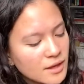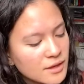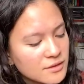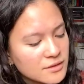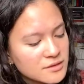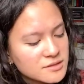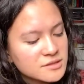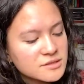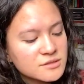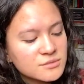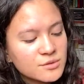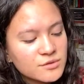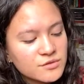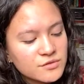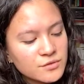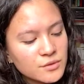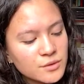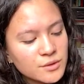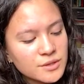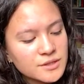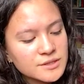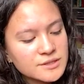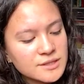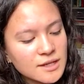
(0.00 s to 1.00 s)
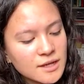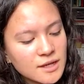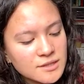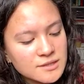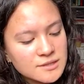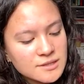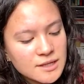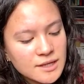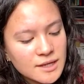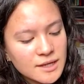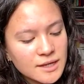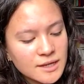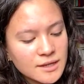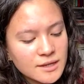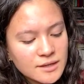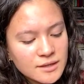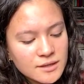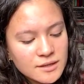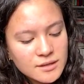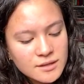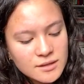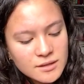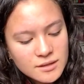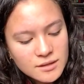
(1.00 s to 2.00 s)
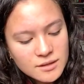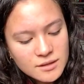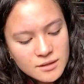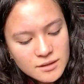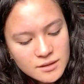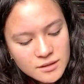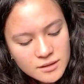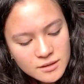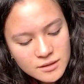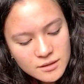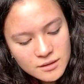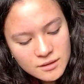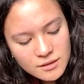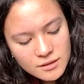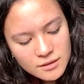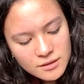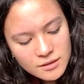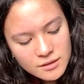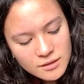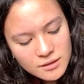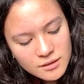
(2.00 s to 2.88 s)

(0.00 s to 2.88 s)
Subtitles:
This is what 4 sounds like. And